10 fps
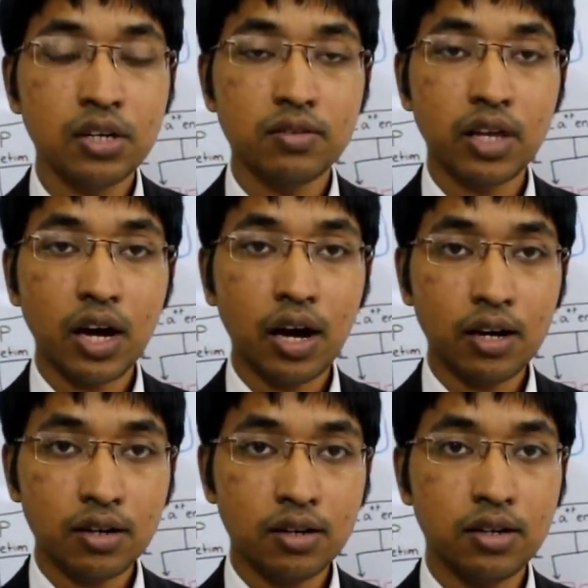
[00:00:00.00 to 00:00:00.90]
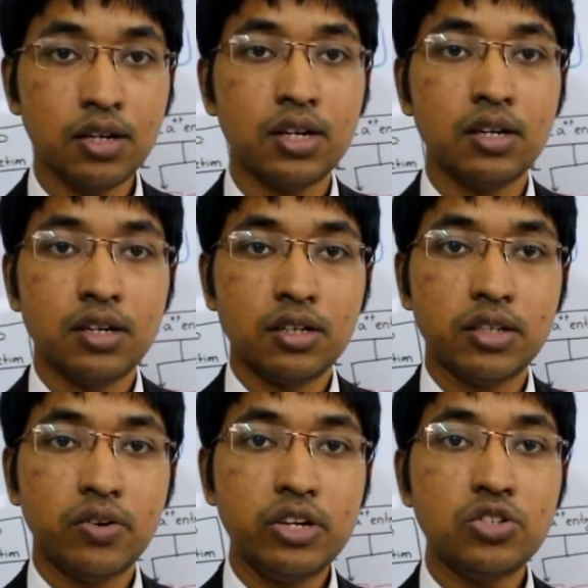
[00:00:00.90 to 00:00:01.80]

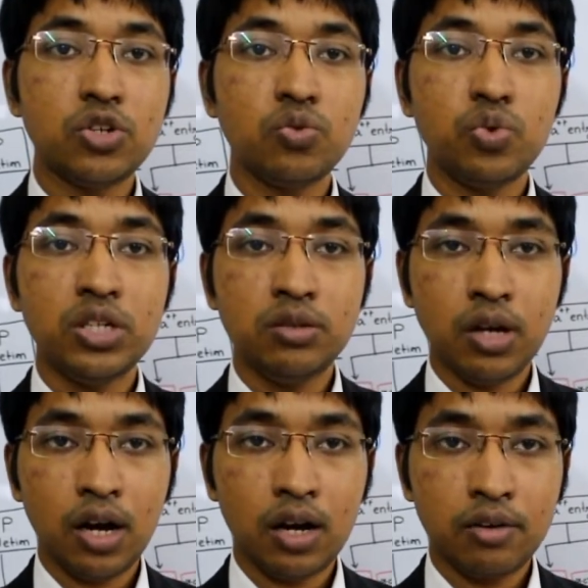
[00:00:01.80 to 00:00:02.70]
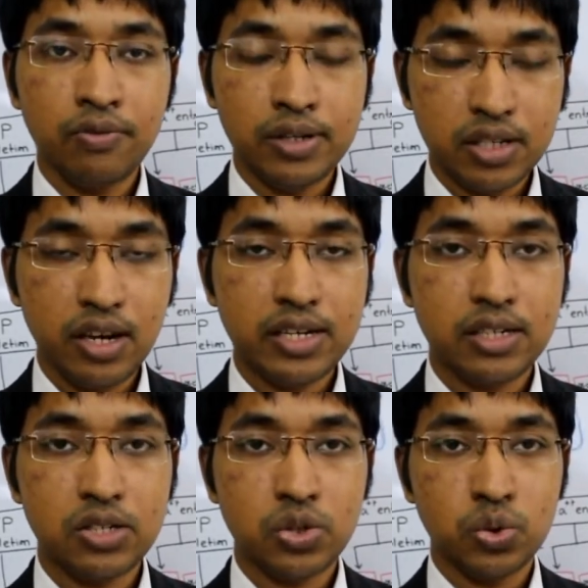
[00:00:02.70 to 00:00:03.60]
The reason we
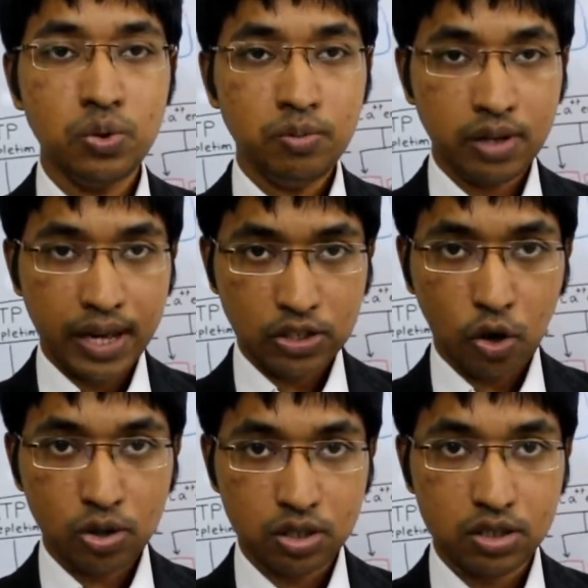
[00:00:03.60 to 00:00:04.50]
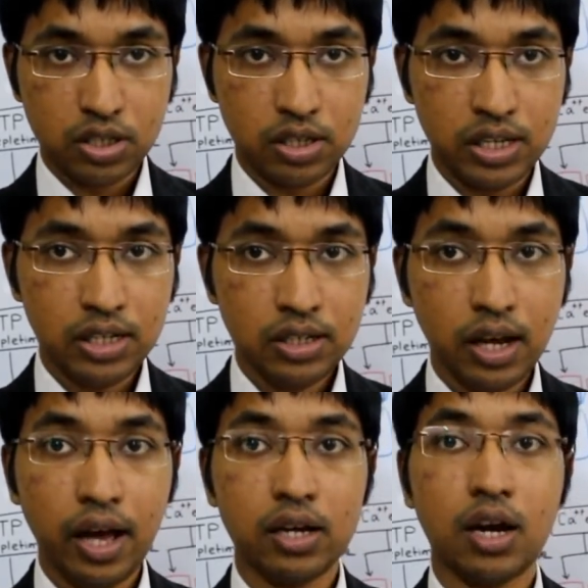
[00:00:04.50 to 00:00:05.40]
ventilate is to get oxygen
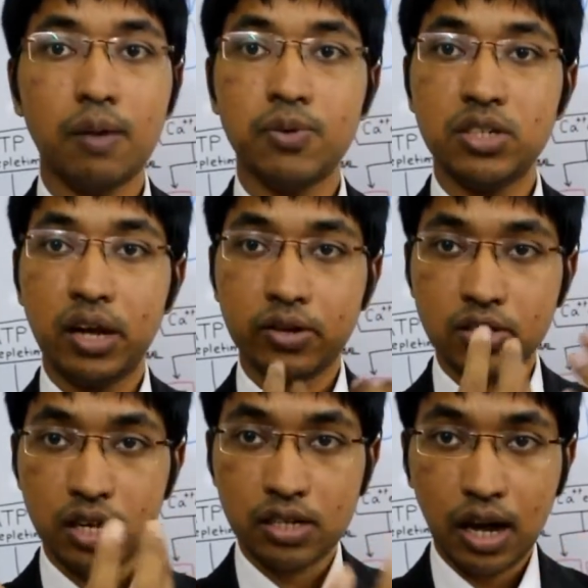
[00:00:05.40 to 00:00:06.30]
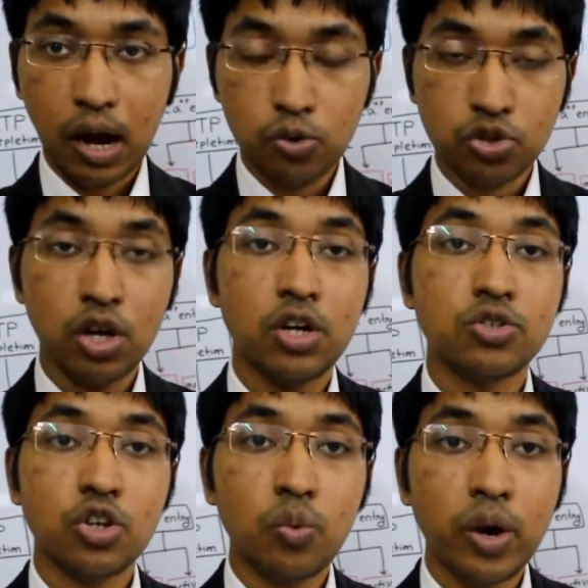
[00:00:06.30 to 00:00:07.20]
in and carbon dioxide out.
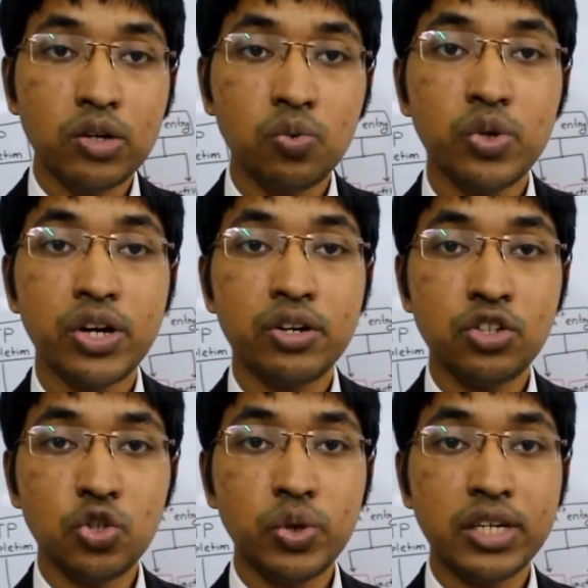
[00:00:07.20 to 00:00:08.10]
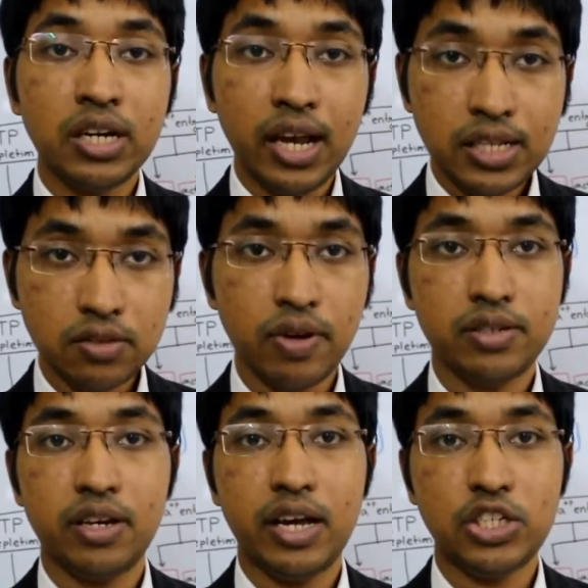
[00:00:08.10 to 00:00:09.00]
So when we are doing less
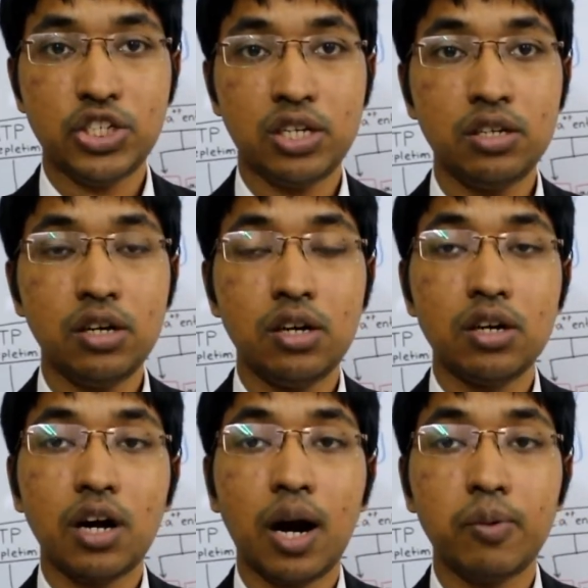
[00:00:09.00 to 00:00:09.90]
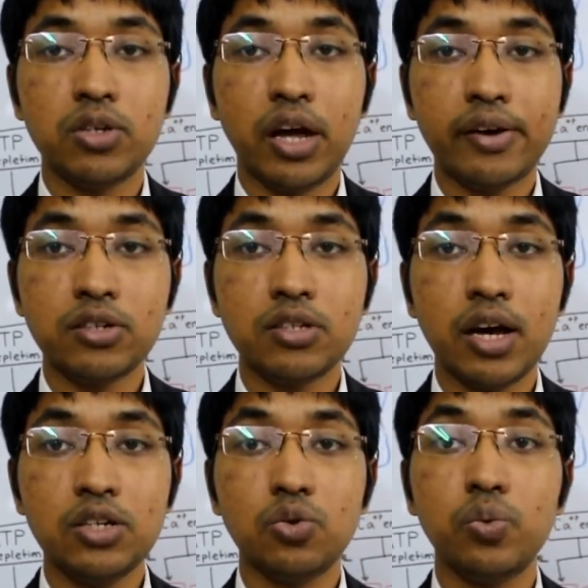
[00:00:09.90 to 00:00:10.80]
ventilation, carbon
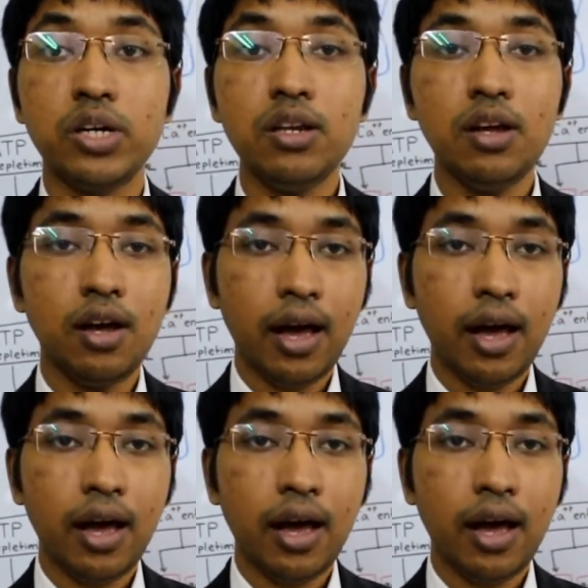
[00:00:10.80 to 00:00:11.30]
dioxide will